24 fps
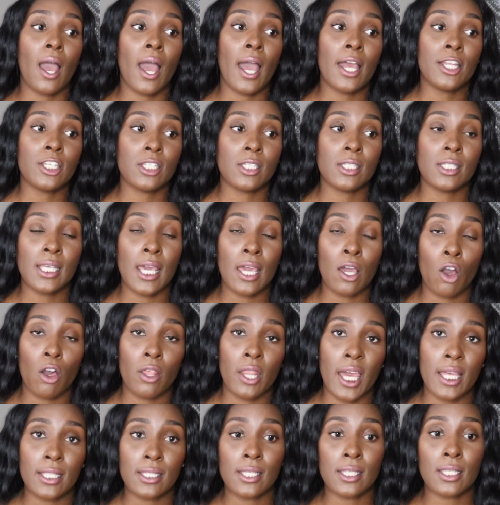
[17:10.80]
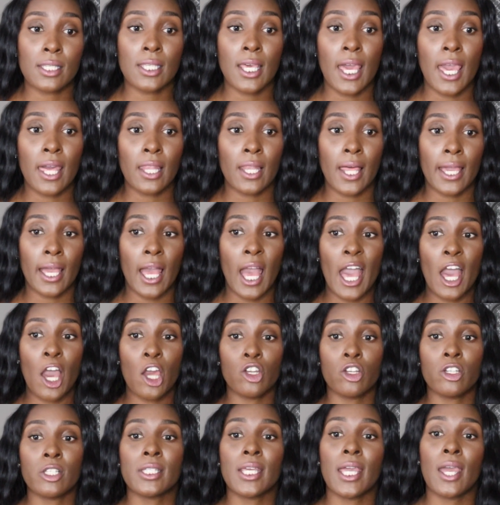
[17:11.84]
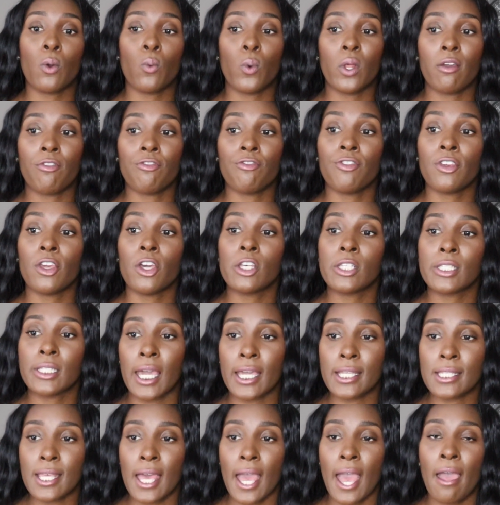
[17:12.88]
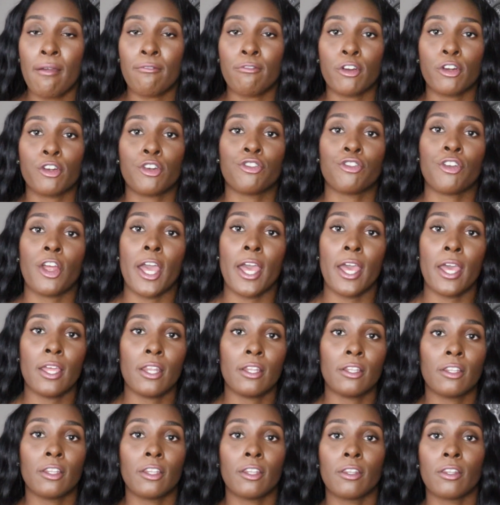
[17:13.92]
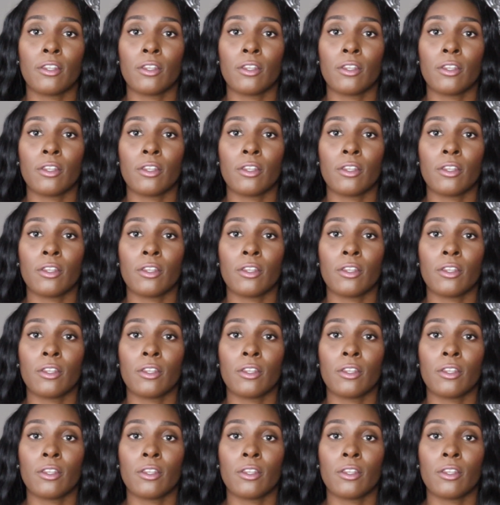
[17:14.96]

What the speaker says: I just say all that to say, like, I understand what it feels like to have regret